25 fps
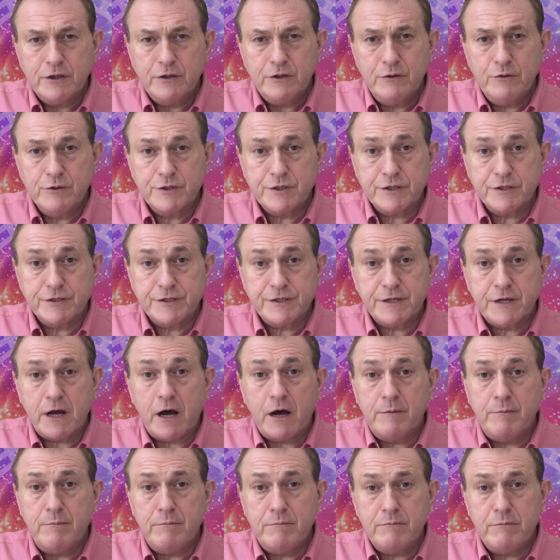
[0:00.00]
uses
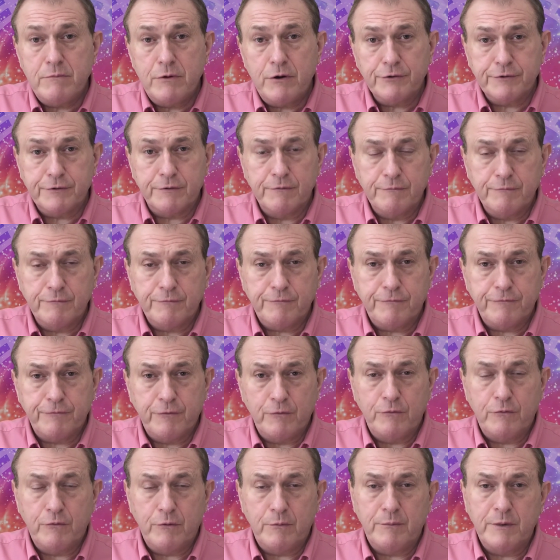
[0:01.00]
a modern
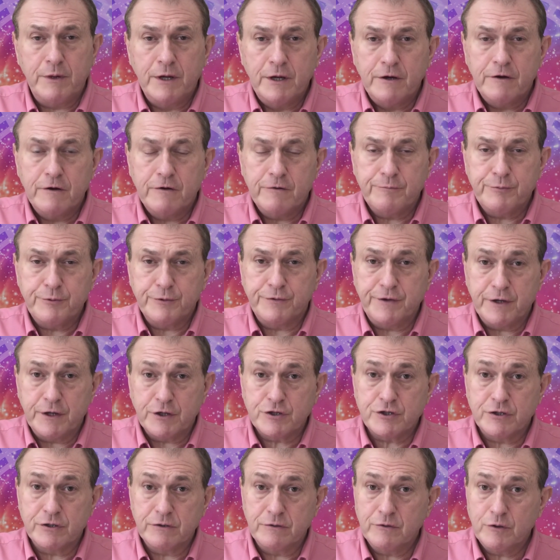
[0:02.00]
form of
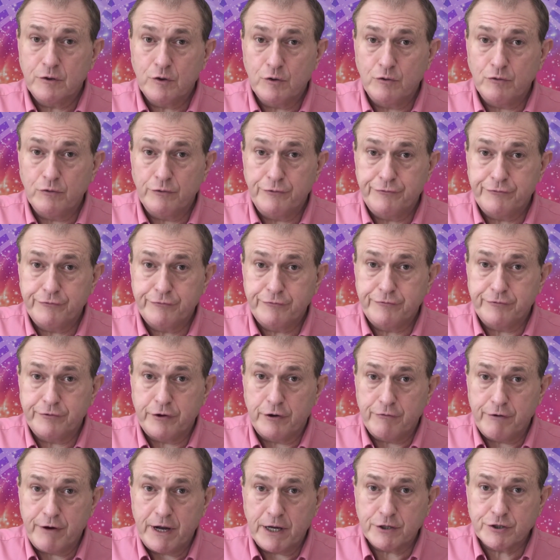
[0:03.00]
prediction called
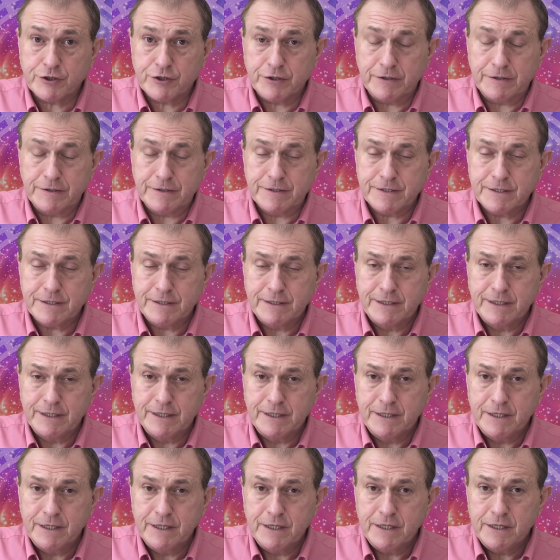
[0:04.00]
directions.
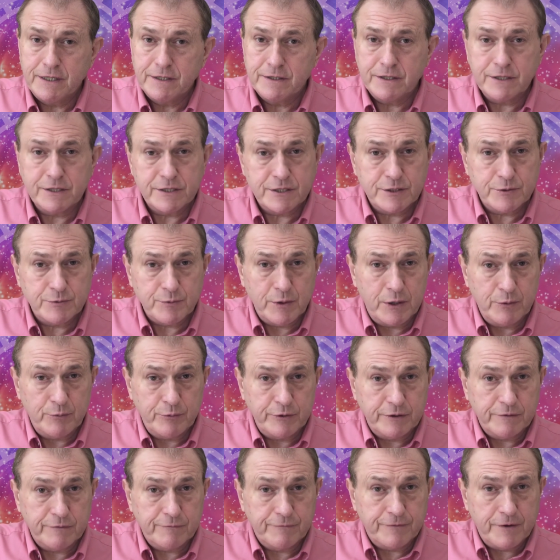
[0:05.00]
This is where
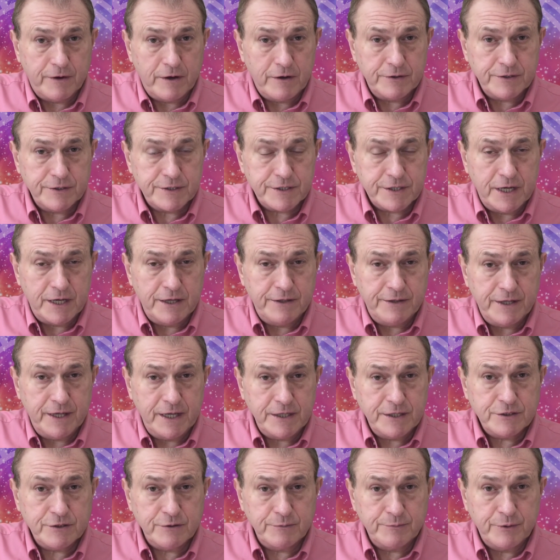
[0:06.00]
we advance a
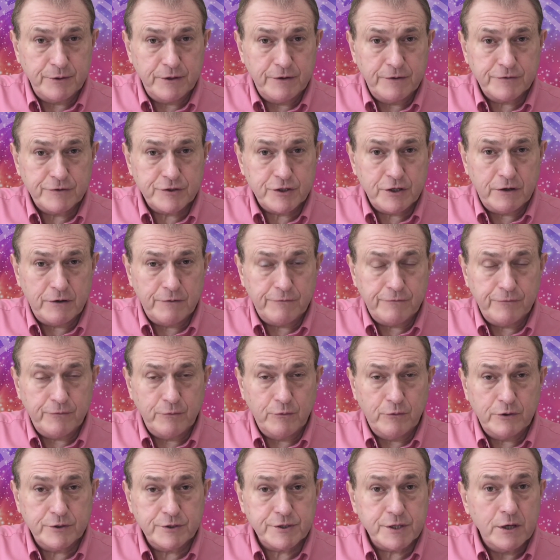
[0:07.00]
natal birth chart
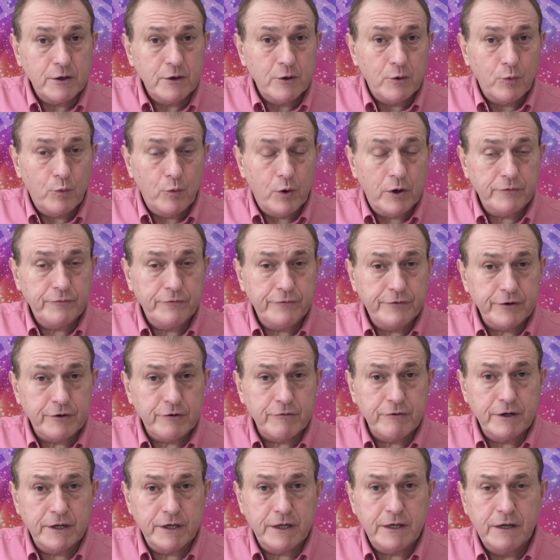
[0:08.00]
forwards 1
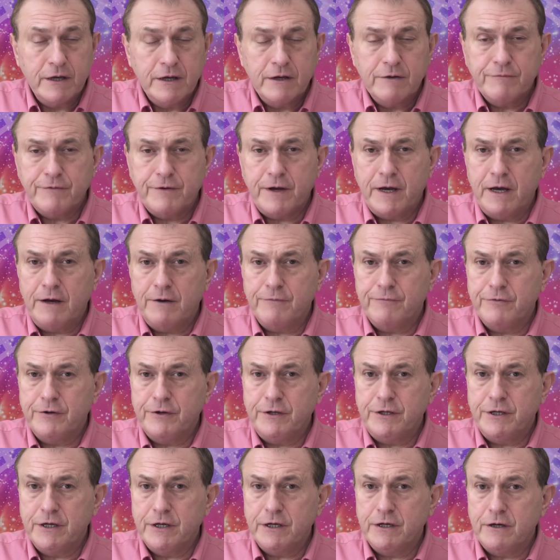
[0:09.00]
degree for every
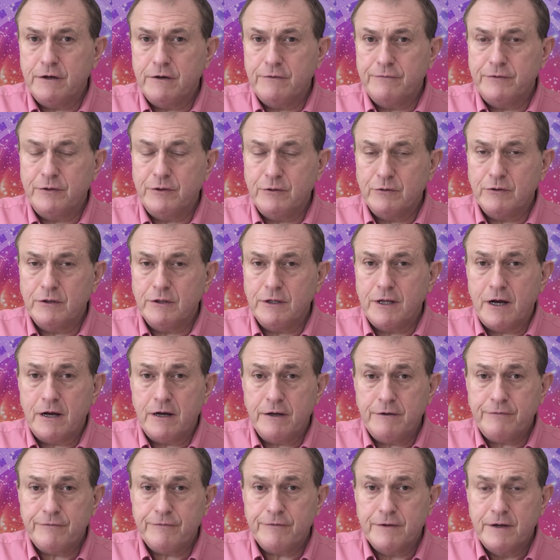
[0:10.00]
year of your
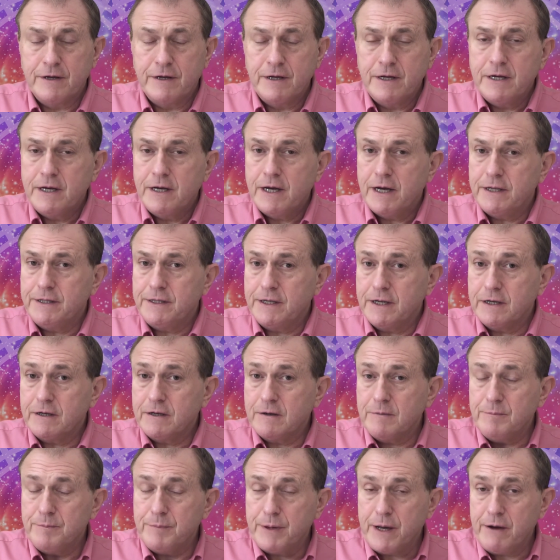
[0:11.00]
life, and then
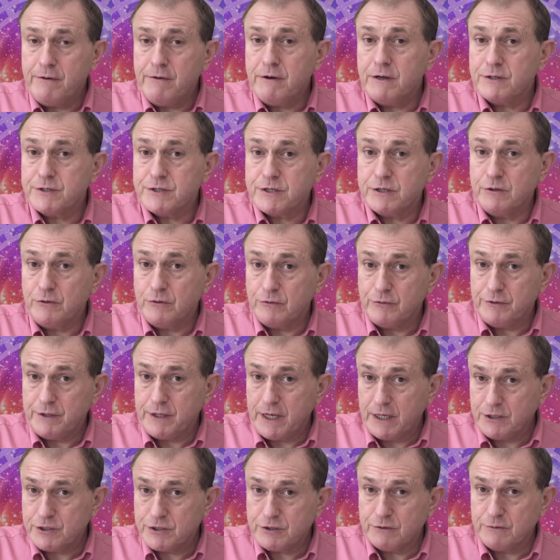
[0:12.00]
compare it to your
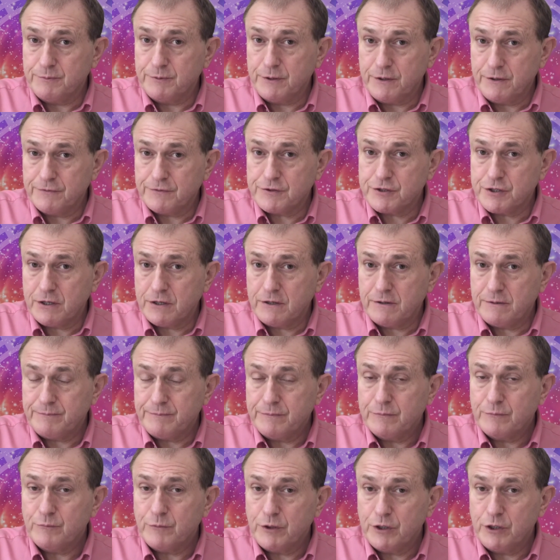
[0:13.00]
natal birth chart
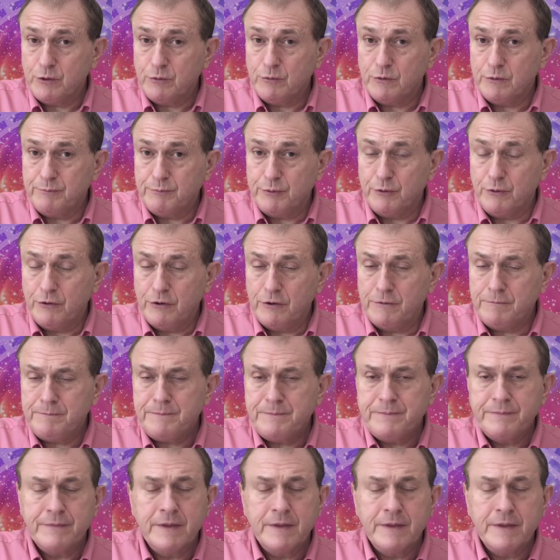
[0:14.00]
when you were born,